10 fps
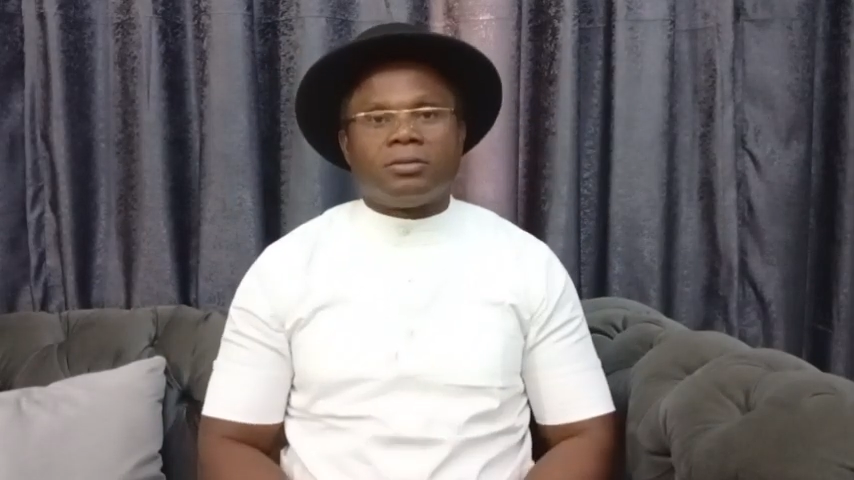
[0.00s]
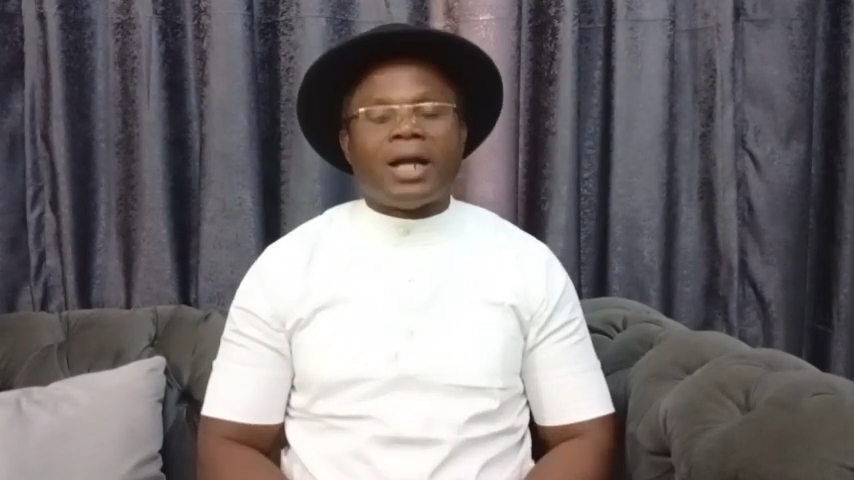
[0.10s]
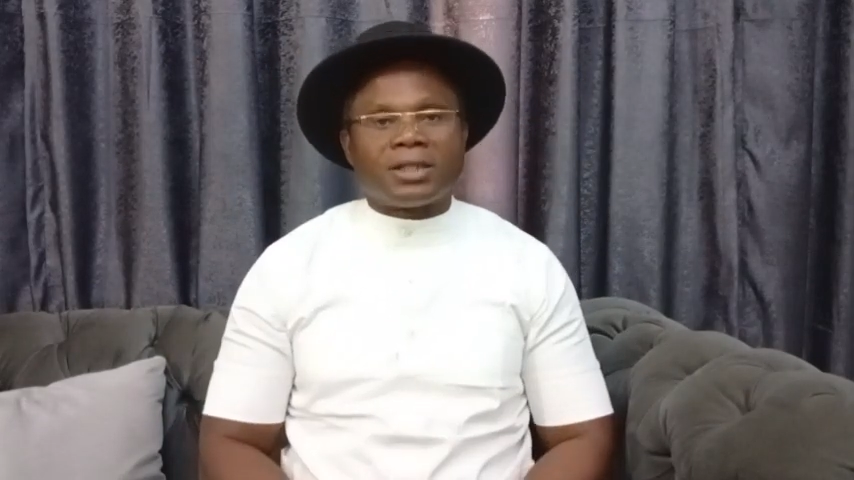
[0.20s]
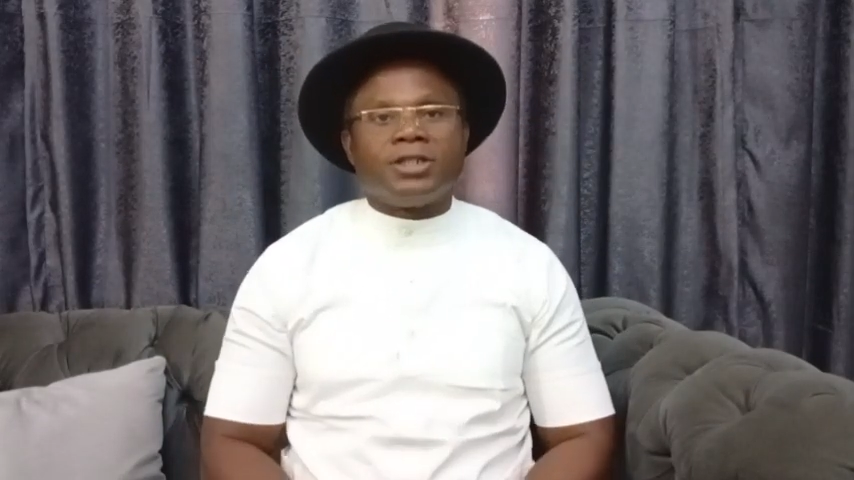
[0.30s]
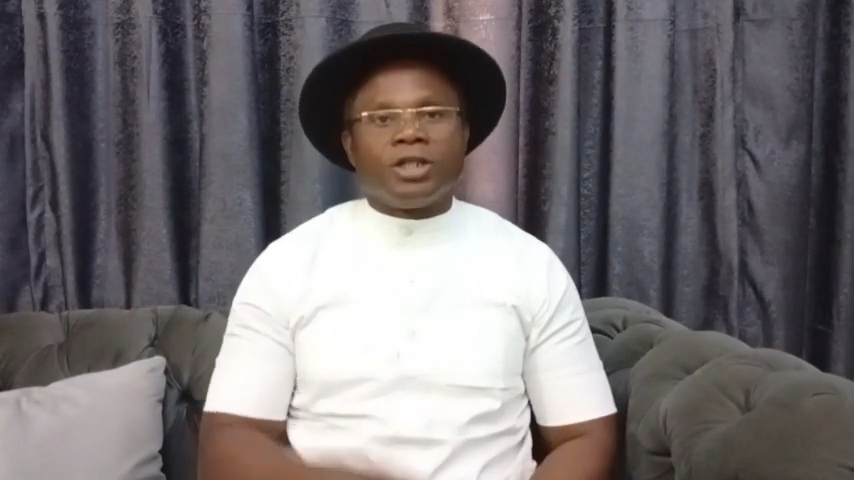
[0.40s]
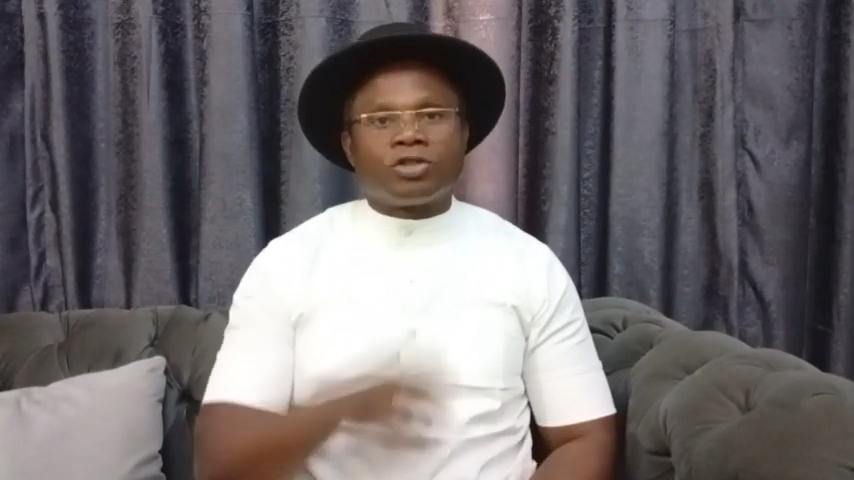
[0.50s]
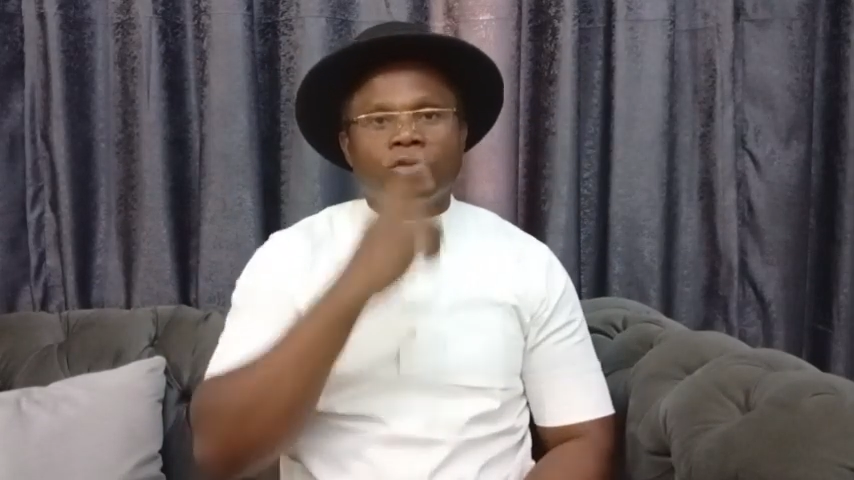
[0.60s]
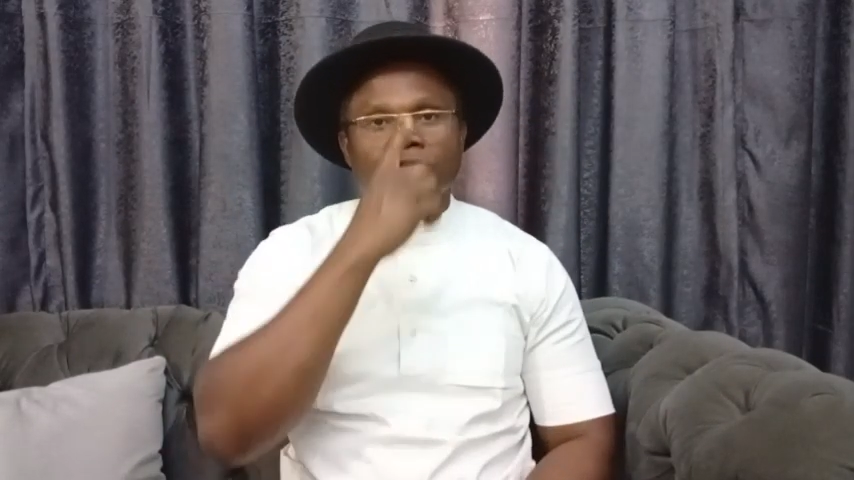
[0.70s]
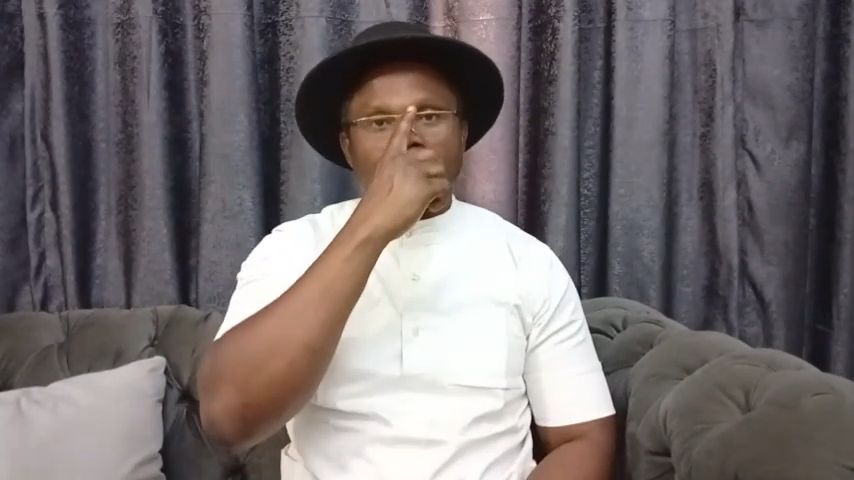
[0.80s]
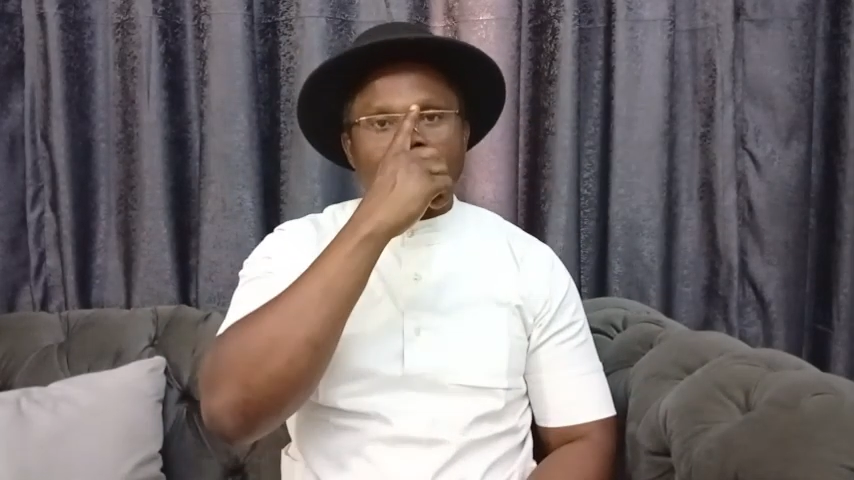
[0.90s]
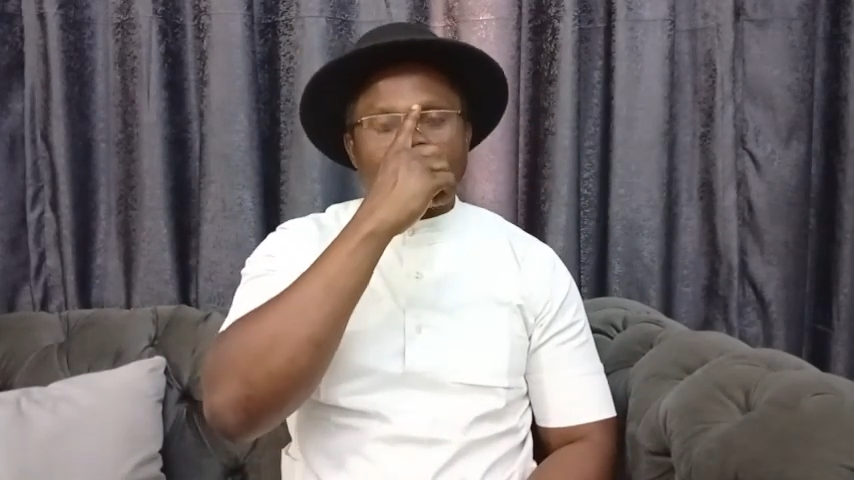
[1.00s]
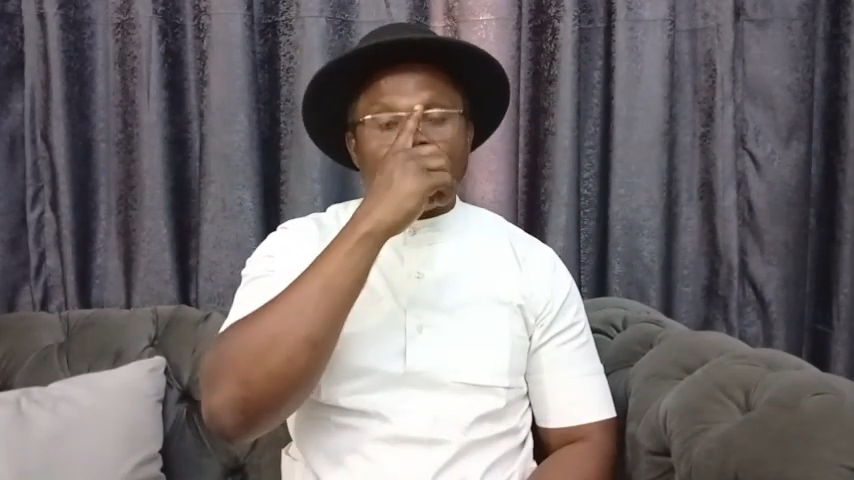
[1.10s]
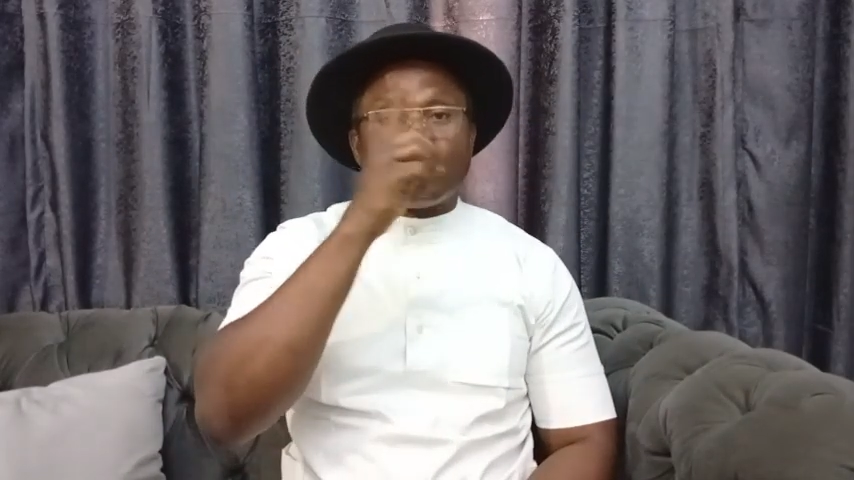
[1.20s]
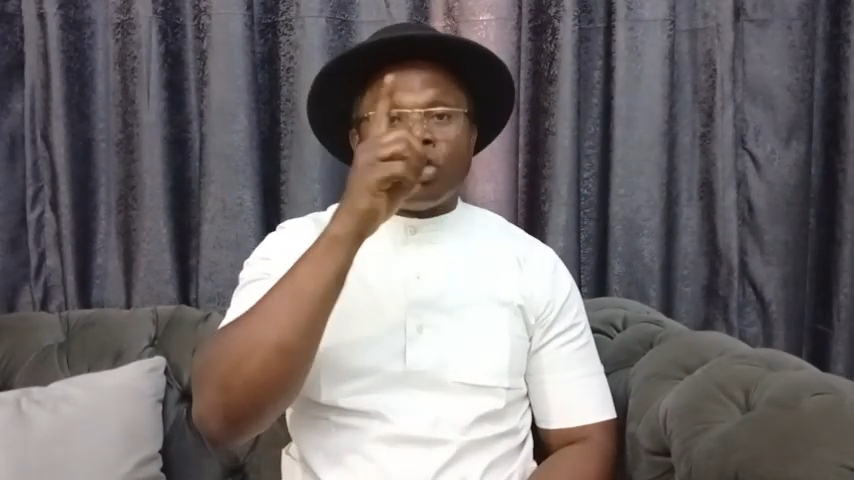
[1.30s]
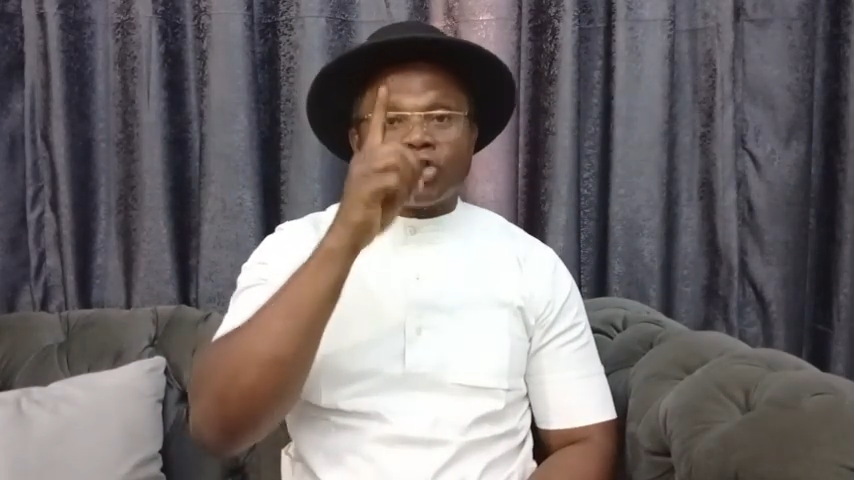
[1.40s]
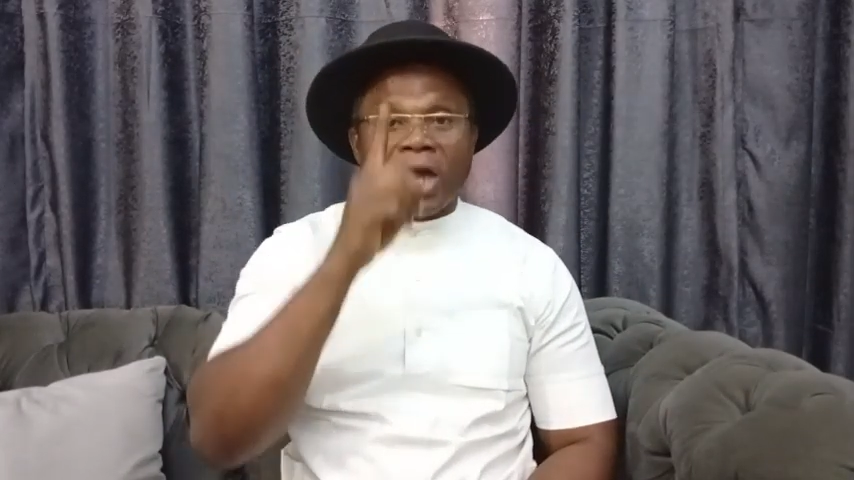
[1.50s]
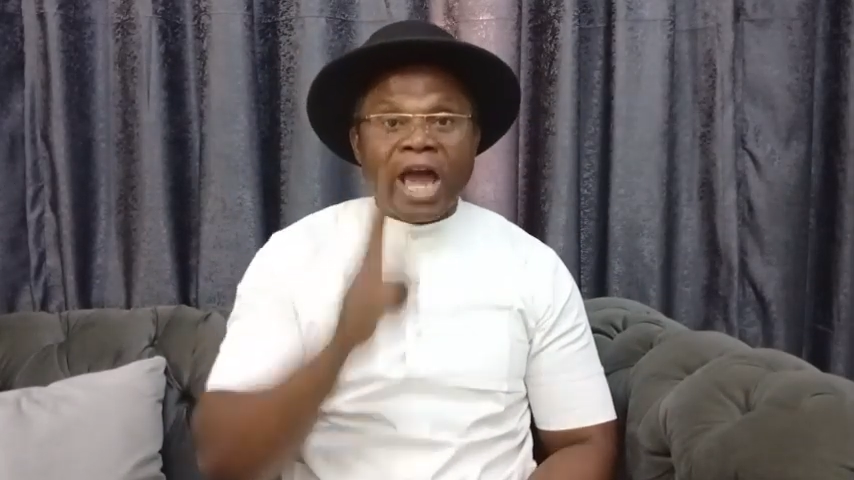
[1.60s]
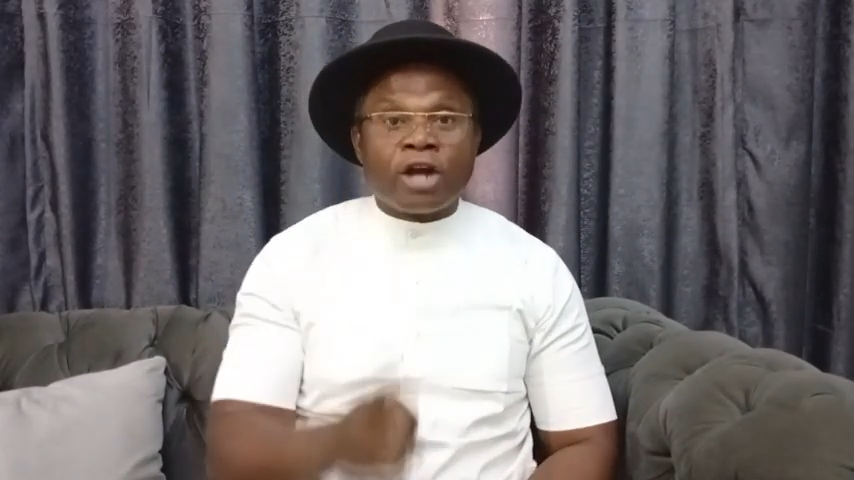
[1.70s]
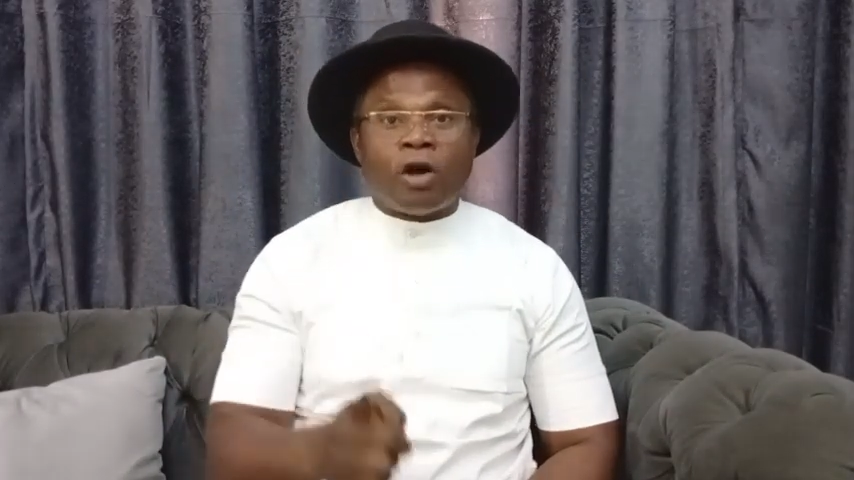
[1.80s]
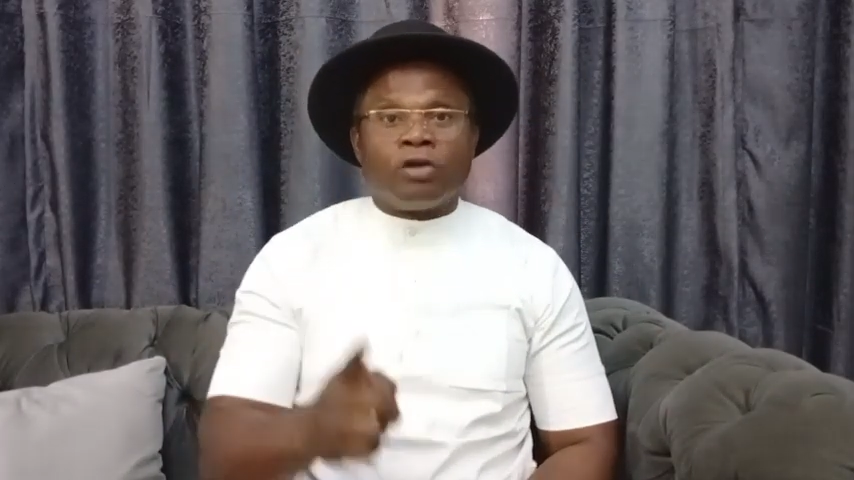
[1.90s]
That is the truth. Because
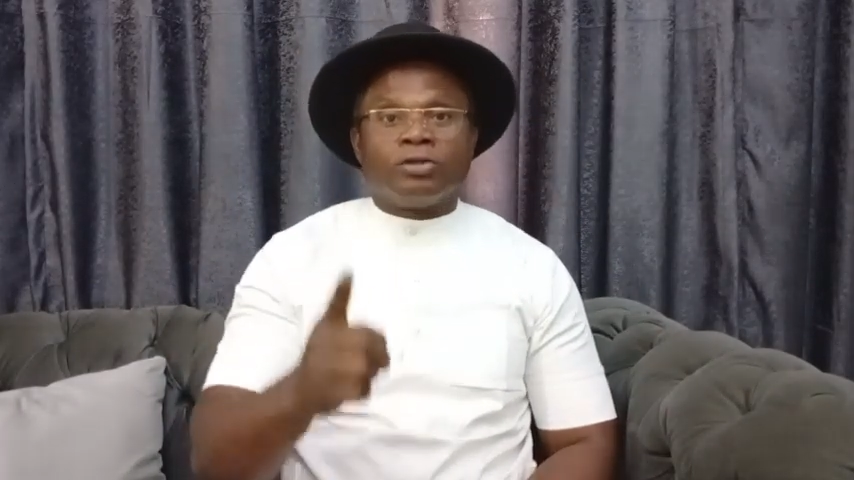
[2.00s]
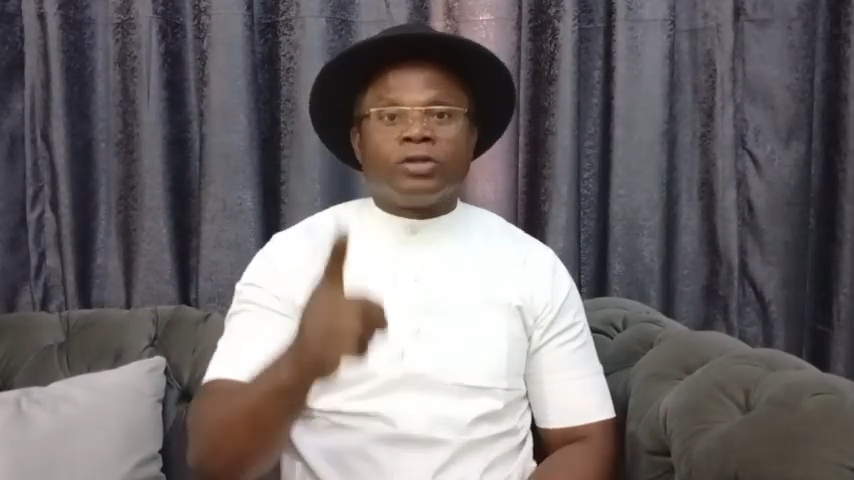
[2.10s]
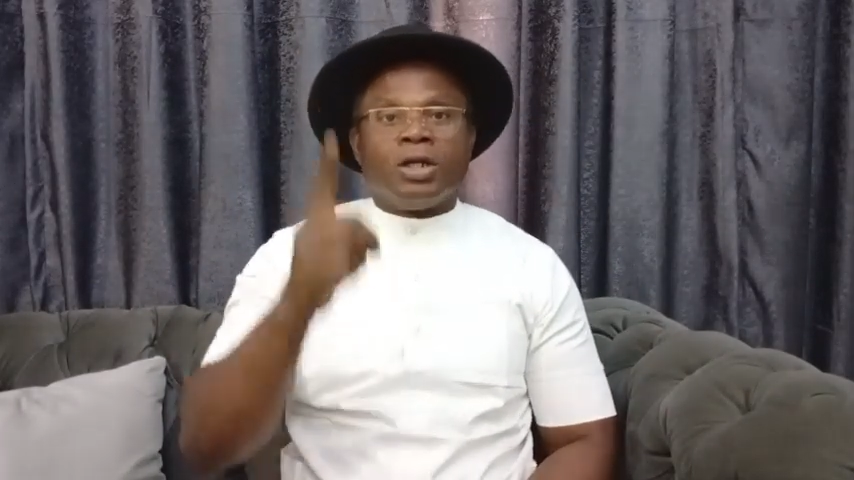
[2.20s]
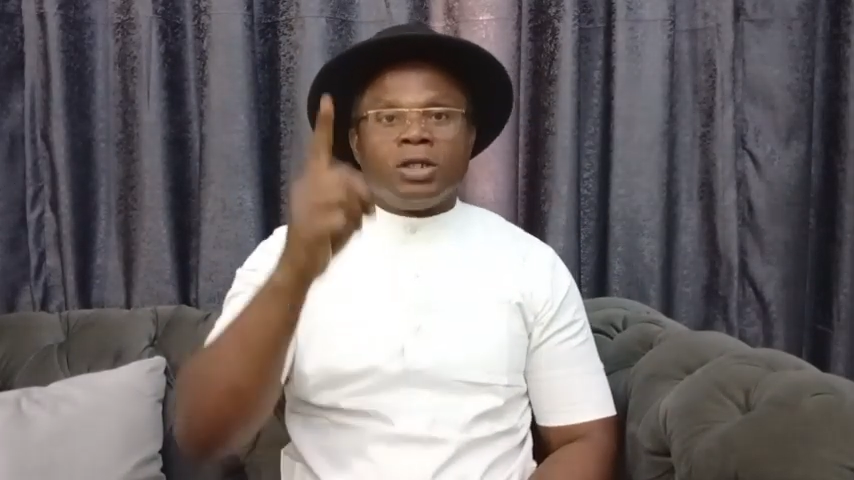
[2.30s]
Aaron